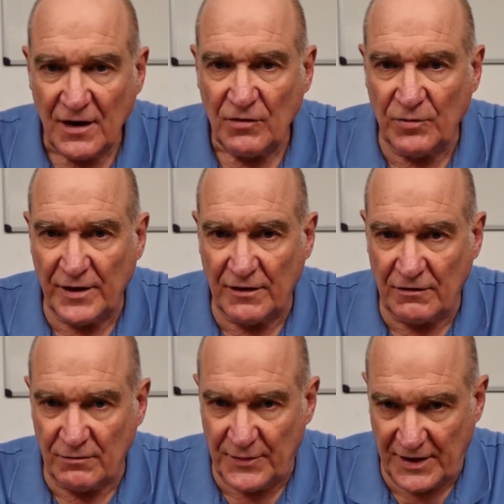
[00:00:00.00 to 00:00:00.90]

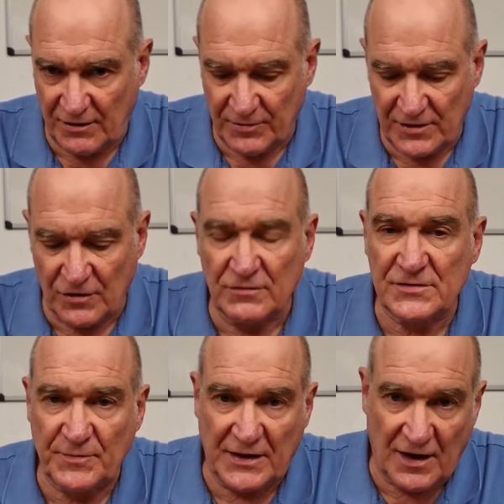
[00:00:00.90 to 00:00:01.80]
will be
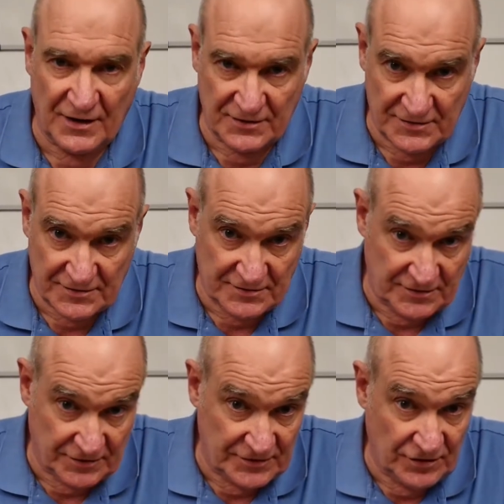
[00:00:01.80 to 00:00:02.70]
reduced because
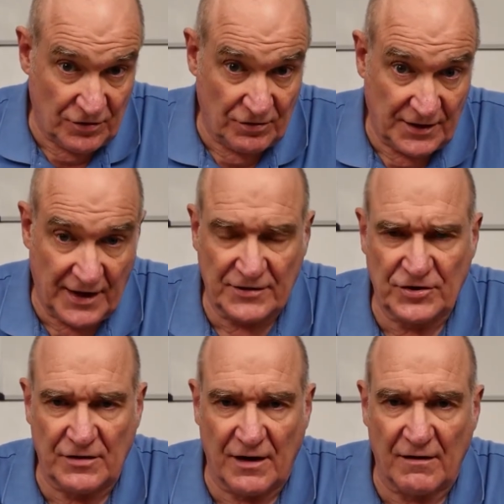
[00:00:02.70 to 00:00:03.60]
there is no
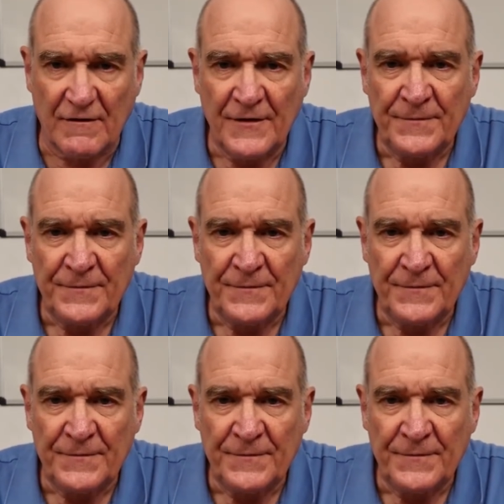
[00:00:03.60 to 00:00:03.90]
connection there.